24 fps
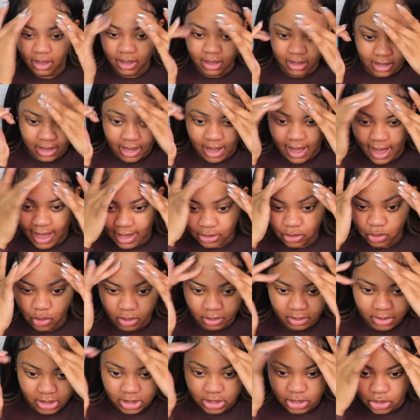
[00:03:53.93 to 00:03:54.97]
Now, I
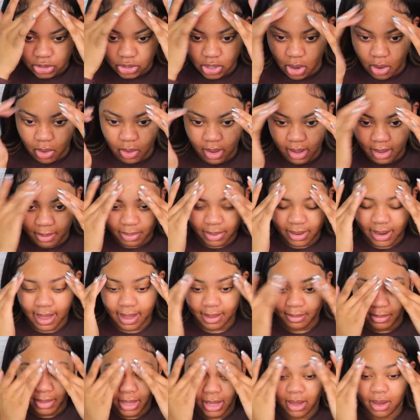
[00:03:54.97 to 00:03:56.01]
normally don't apply
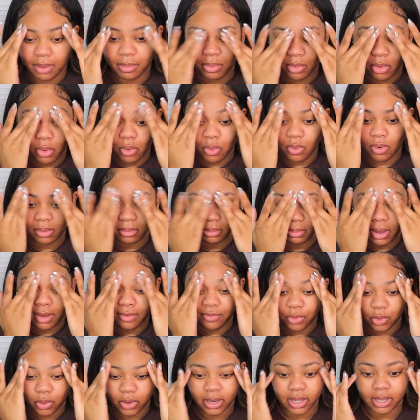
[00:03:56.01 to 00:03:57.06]
makeup on my
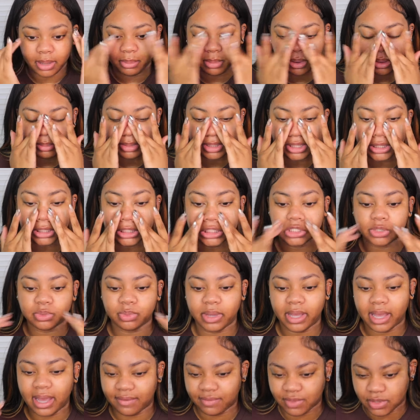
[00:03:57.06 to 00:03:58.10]
forehead, but because
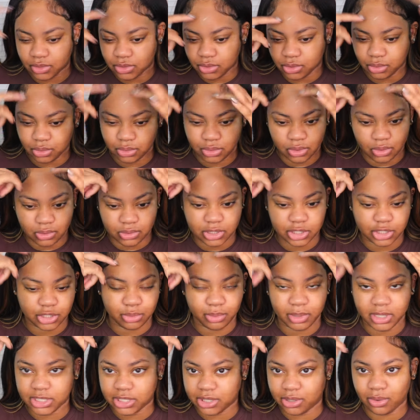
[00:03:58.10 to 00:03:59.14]
we have this two-tone
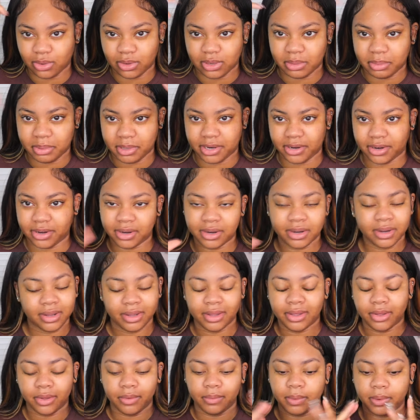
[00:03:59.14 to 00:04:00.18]
situation going up here,
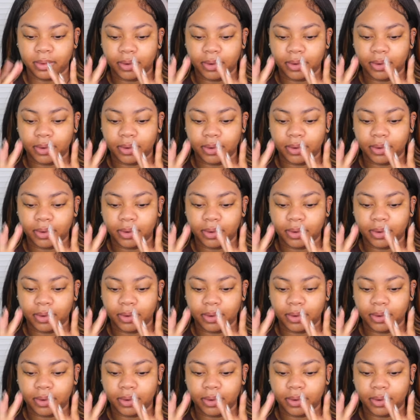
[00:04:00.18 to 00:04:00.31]
we're